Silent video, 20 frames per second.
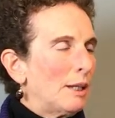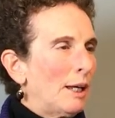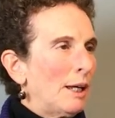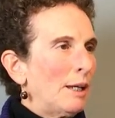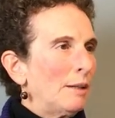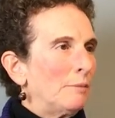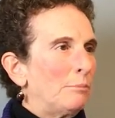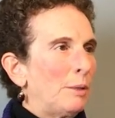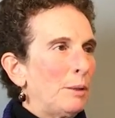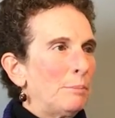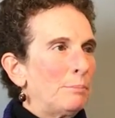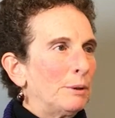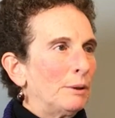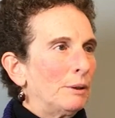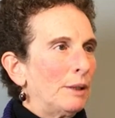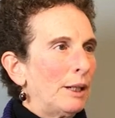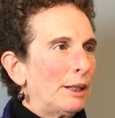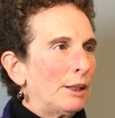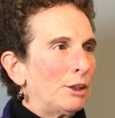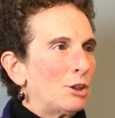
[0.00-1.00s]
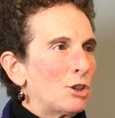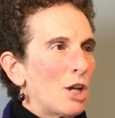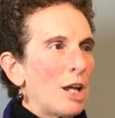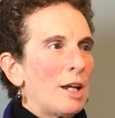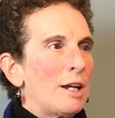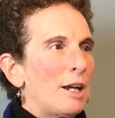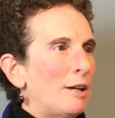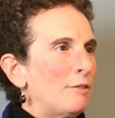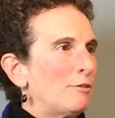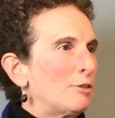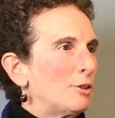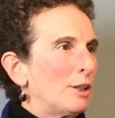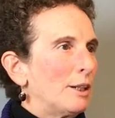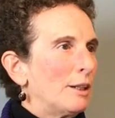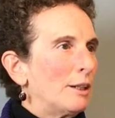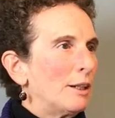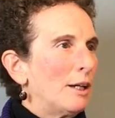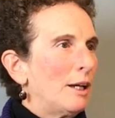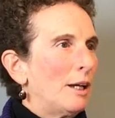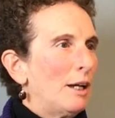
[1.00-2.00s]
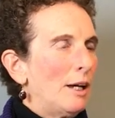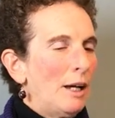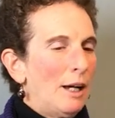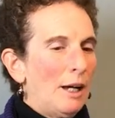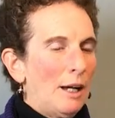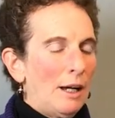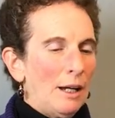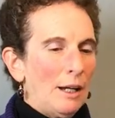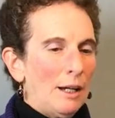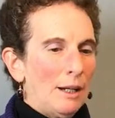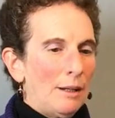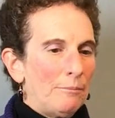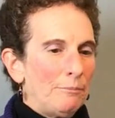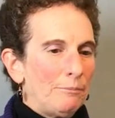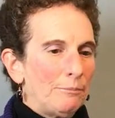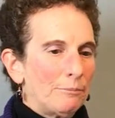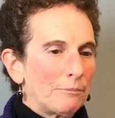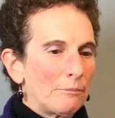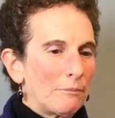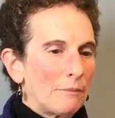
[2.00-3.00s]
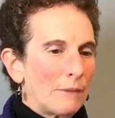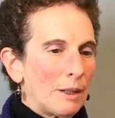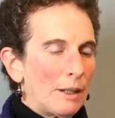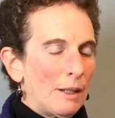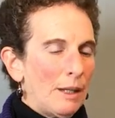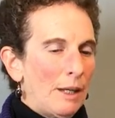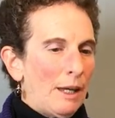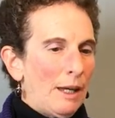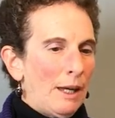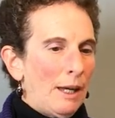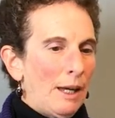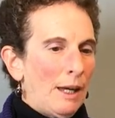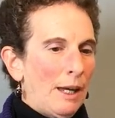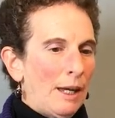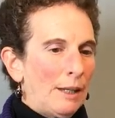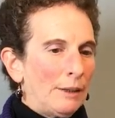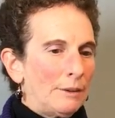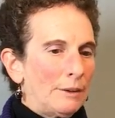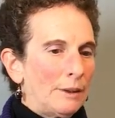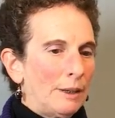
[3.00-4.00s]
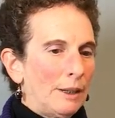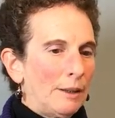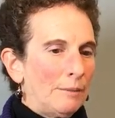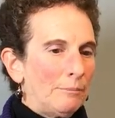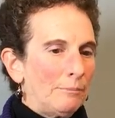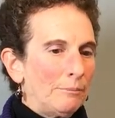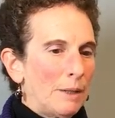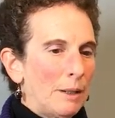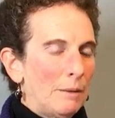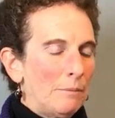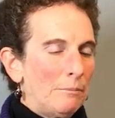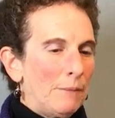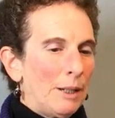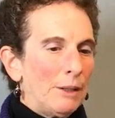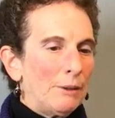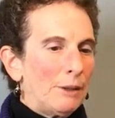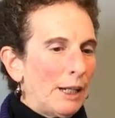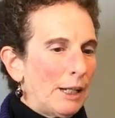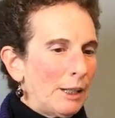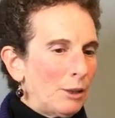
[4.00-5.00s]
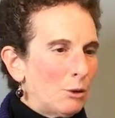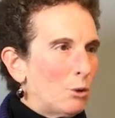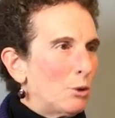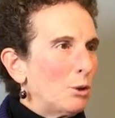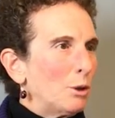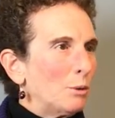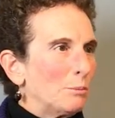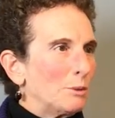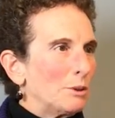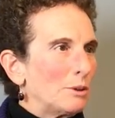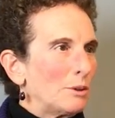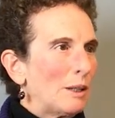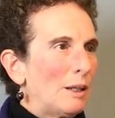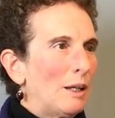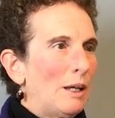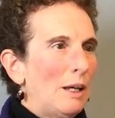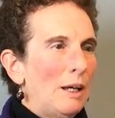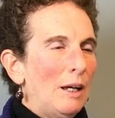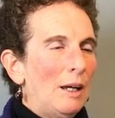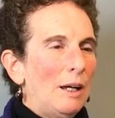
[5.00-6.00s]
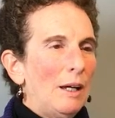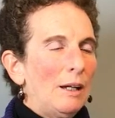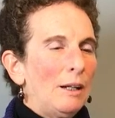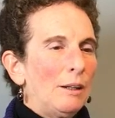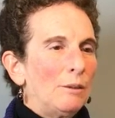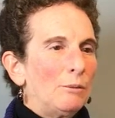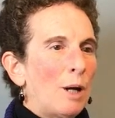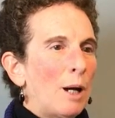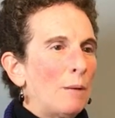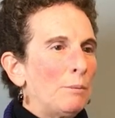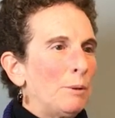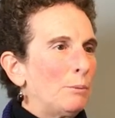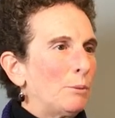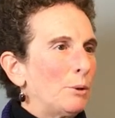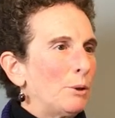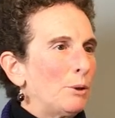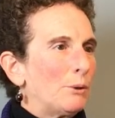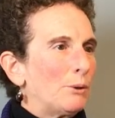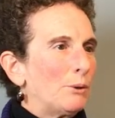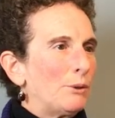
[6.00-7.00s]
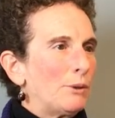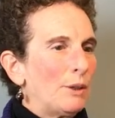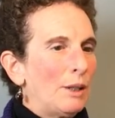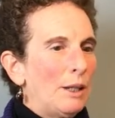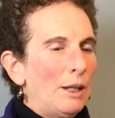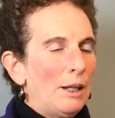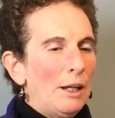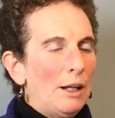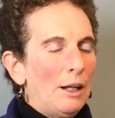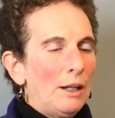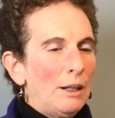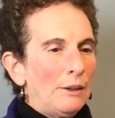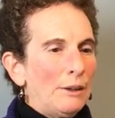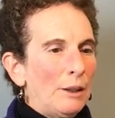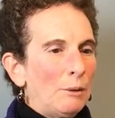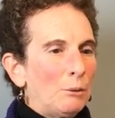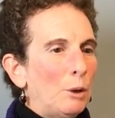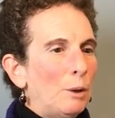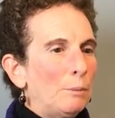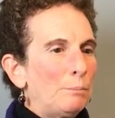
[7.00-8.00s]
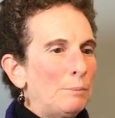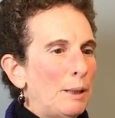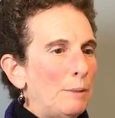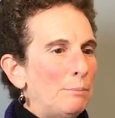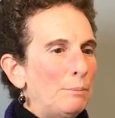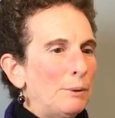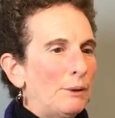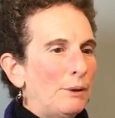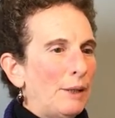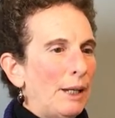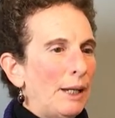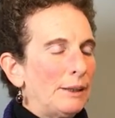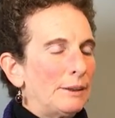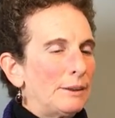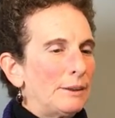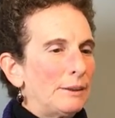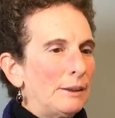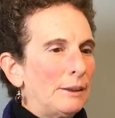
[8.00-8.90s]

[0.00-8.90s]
And people like Chet Avery and Marianne Orms, Robbie Worth, they were all people that